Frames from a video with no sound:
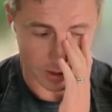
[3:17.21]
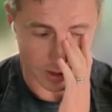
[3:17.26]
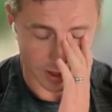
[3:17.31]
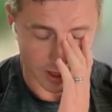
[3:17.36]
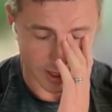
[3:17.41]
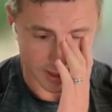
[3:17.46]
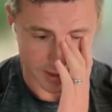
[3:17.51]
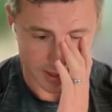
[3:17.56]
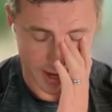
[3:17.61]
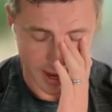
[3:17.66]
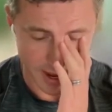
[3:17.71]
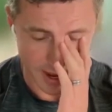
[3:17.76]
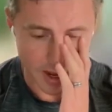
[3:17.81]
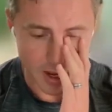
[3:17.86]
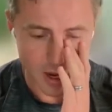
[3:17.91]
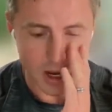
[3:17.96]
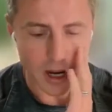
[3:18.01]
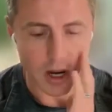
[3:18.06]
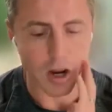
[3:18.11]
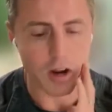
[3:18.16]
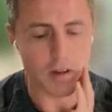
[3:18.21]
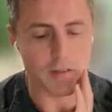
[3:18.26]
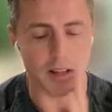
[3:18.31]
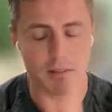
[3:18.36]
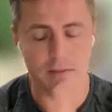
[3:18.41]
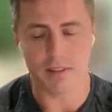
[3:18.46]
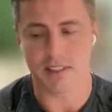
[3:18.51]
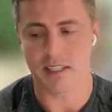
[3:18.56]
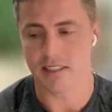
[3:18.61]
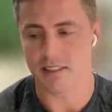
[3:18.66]
client today who I've
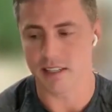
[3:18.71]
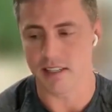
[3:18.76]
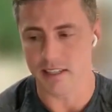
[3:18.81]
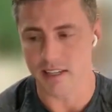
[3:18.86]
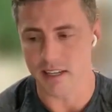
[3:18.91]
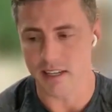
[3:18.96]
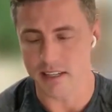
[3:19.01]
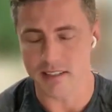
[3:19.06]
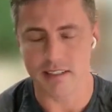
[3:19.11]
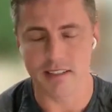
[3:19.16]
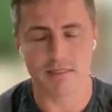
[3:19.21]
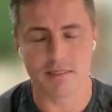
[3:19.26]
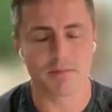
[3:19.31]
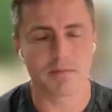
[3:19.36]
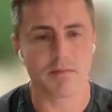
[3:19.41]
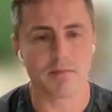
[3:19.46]
had for 16 years.